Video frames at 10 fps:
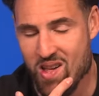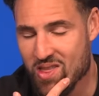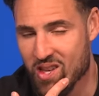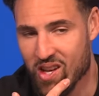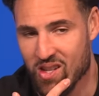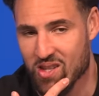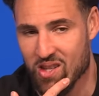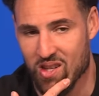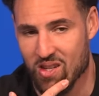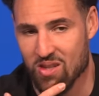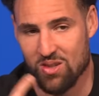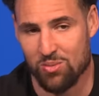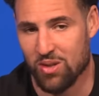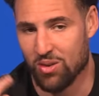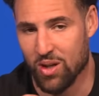I think I just need to continue
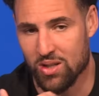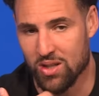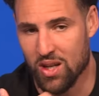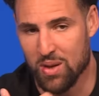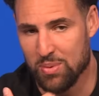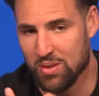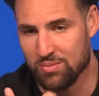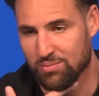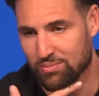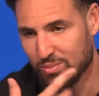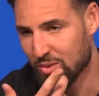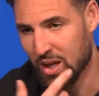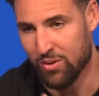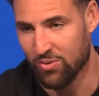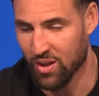to be in great shape and
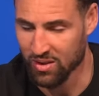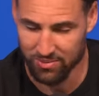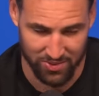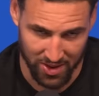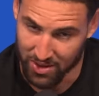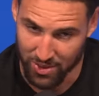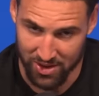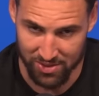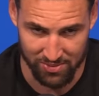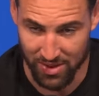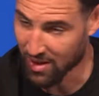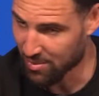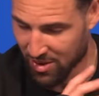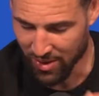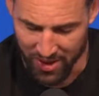have fun, and the rest, and I'll
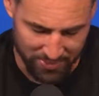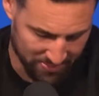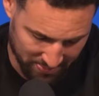be great.